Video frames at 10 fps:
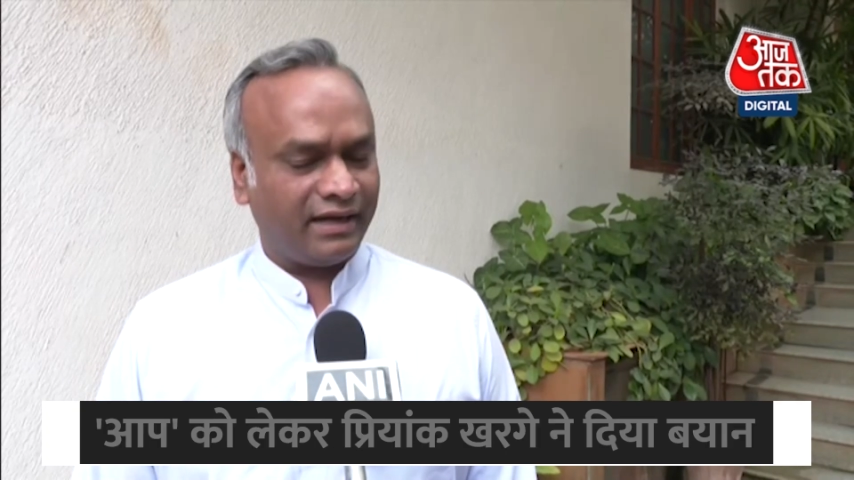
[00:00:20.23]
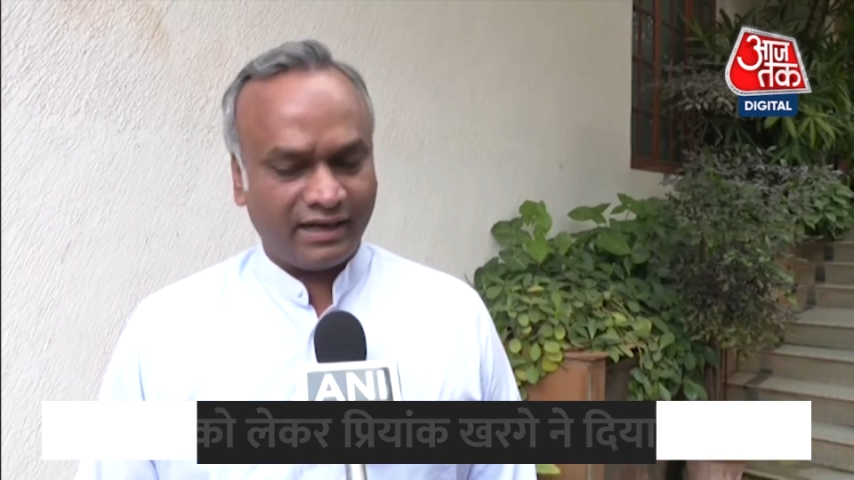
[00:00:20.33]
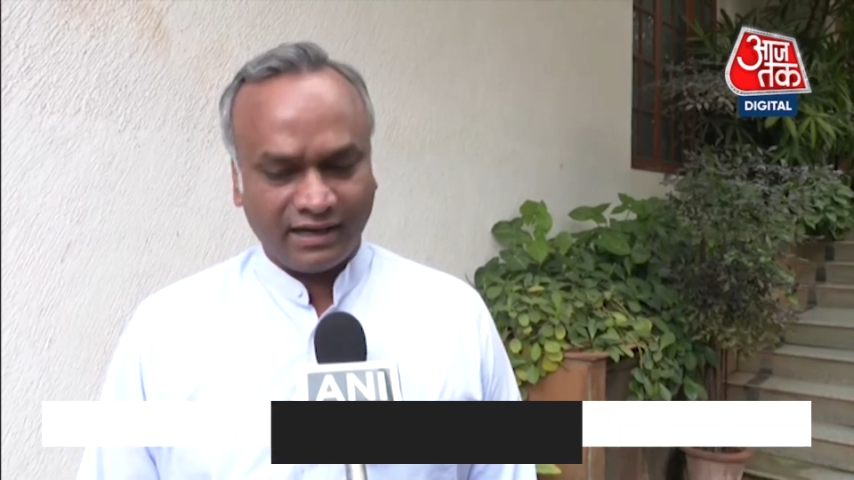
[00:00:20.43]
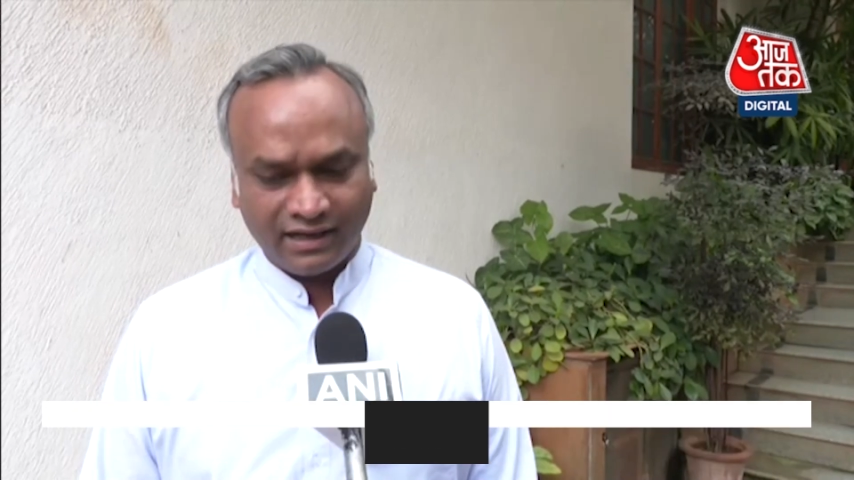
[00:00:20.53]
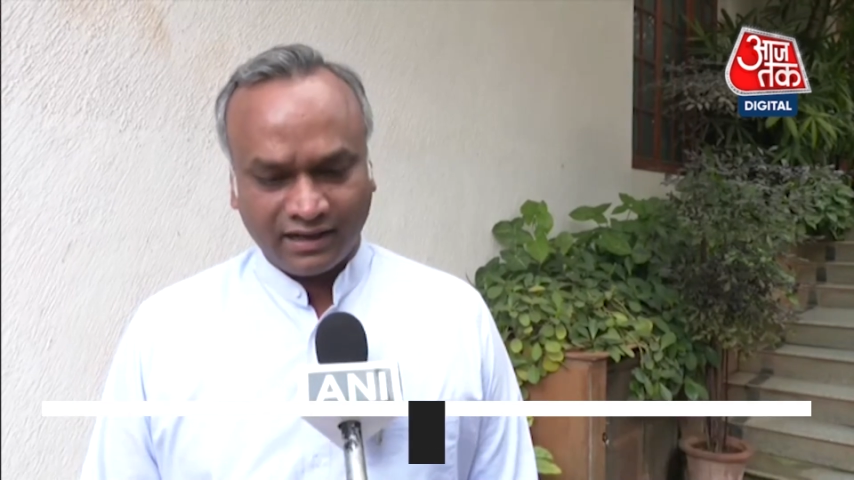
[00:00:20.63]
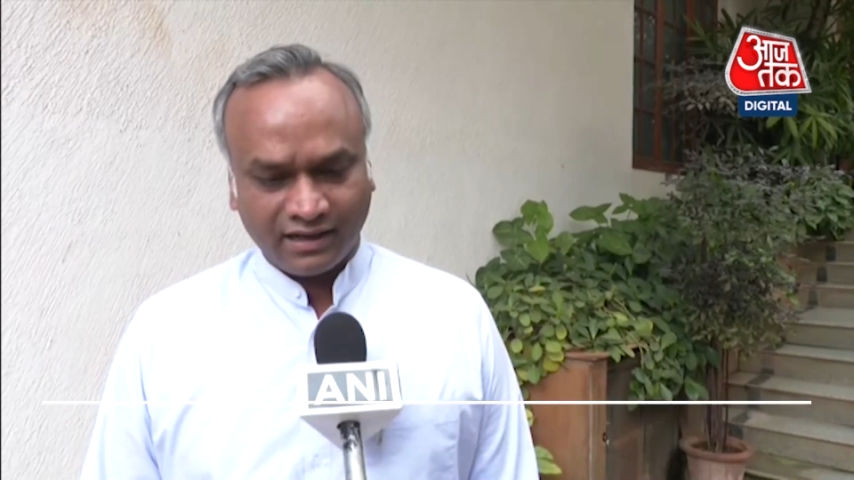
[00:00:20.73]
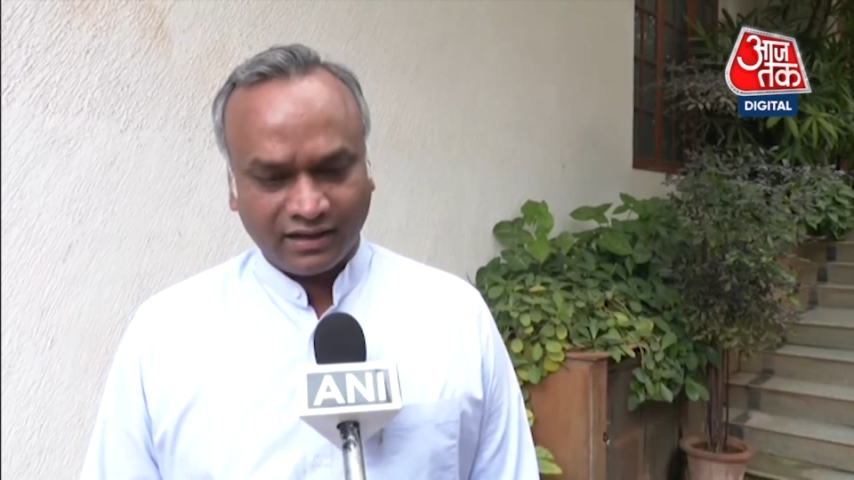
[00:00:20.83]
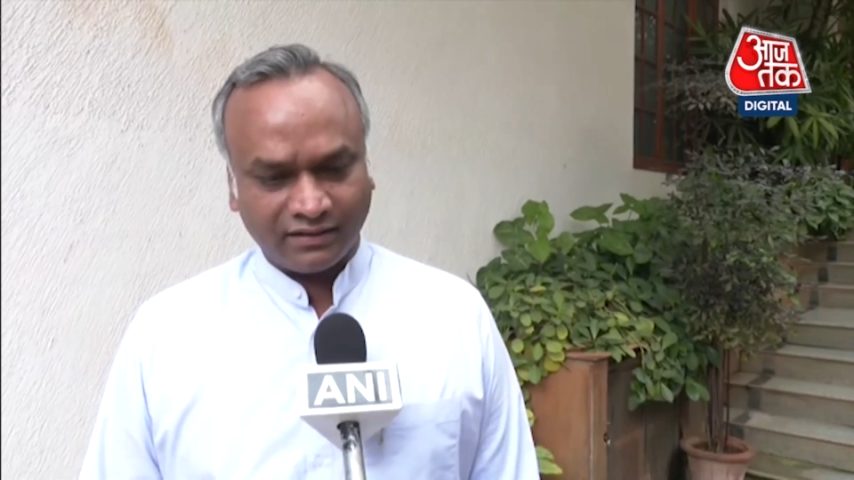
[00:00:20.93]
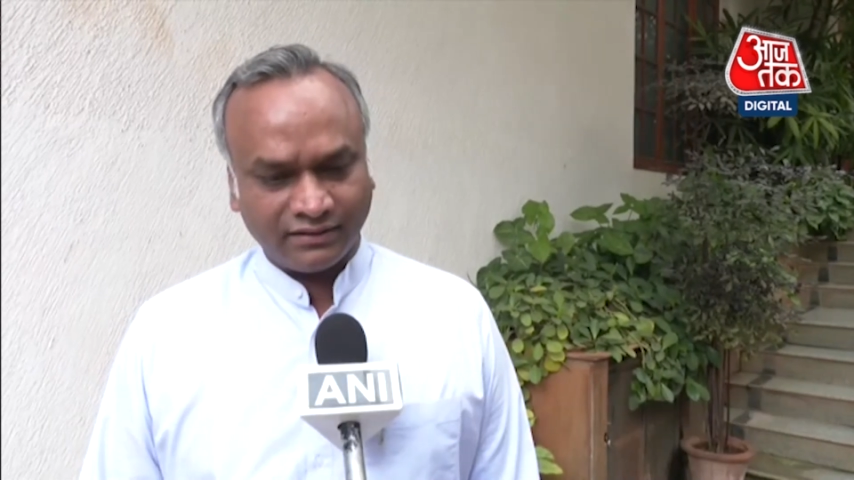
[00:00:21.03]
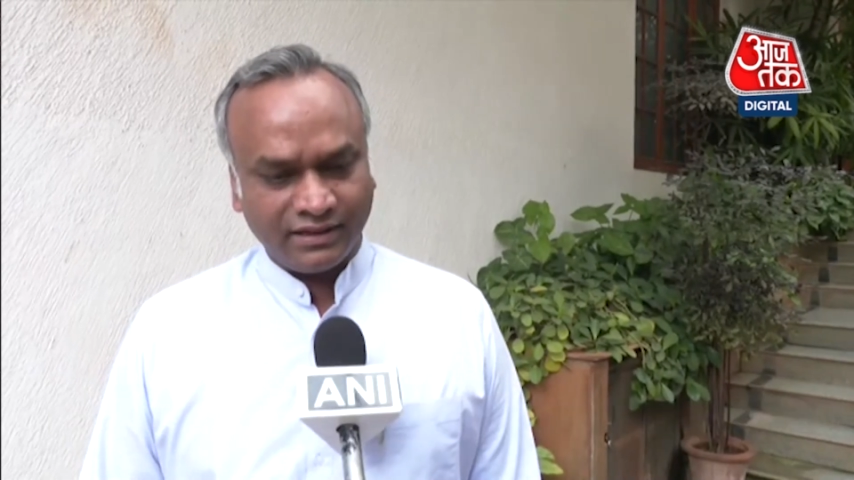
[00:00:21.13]
And
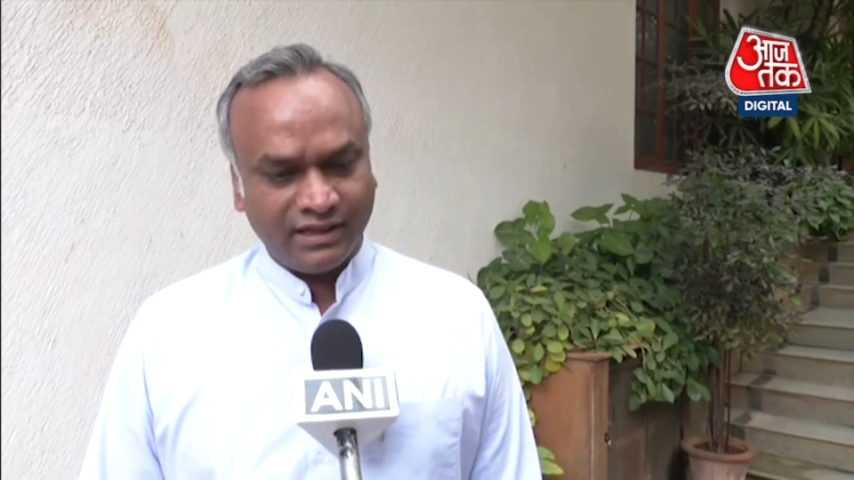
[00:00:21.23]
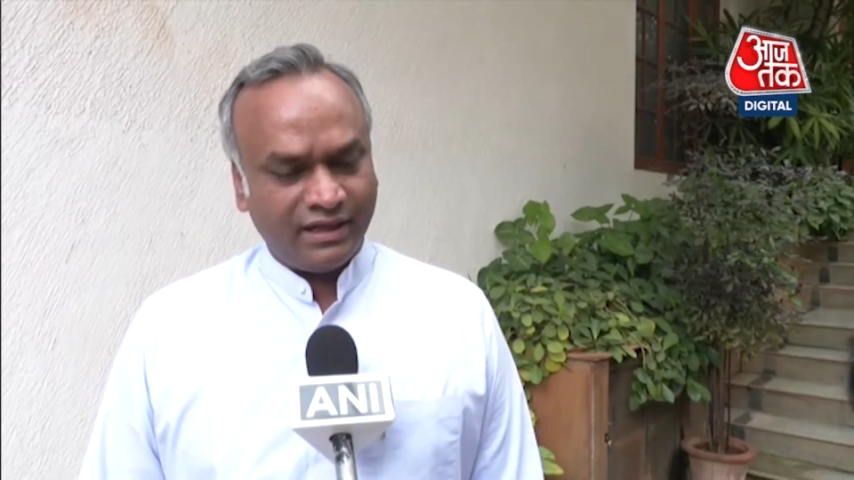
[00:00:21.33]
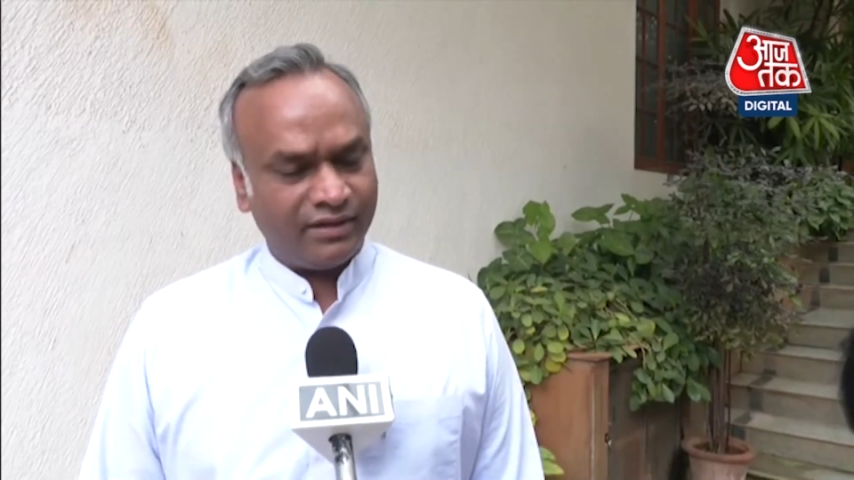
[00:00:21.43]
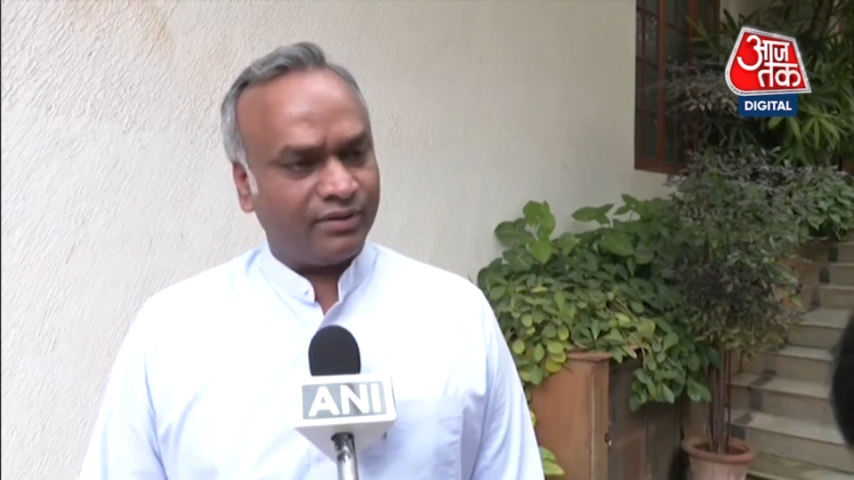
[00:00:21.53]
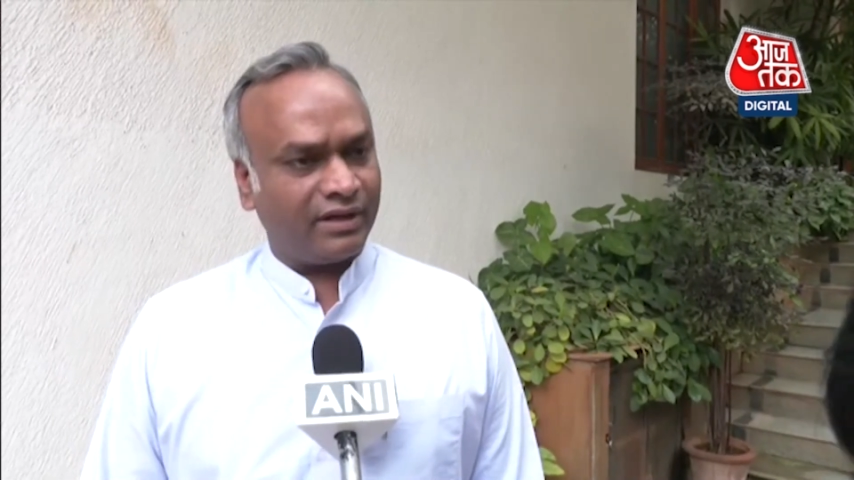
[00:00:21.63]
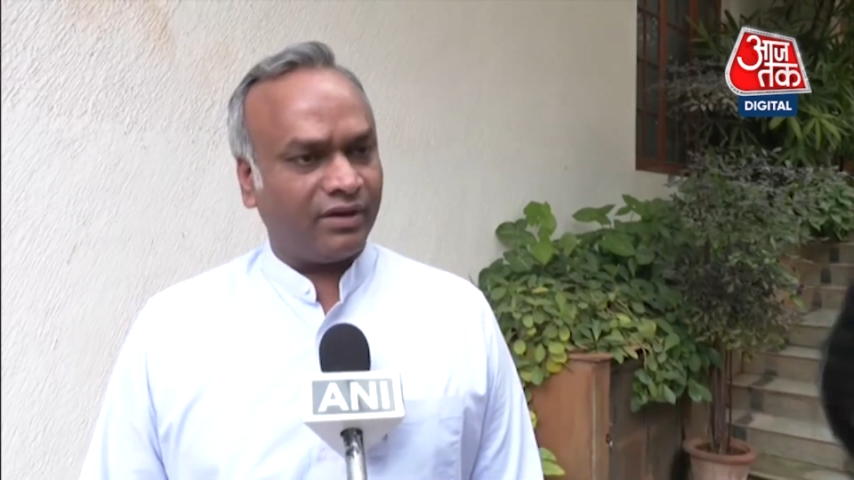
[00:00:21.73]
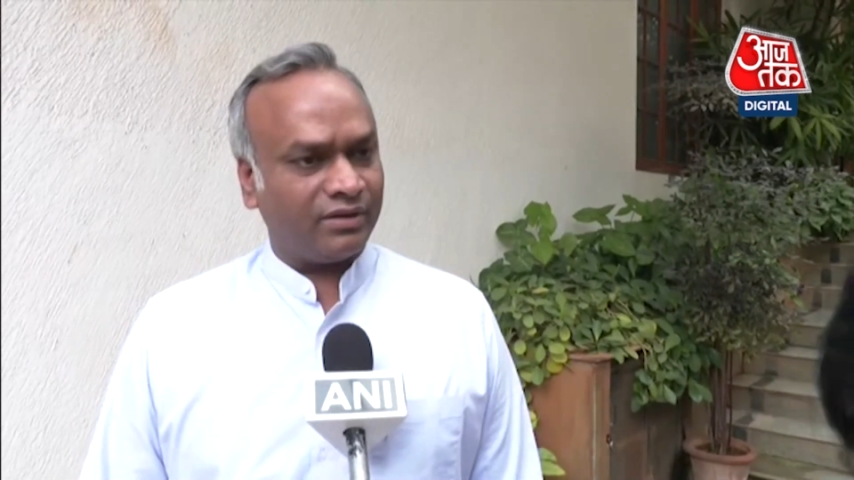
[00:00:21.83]
uh, you can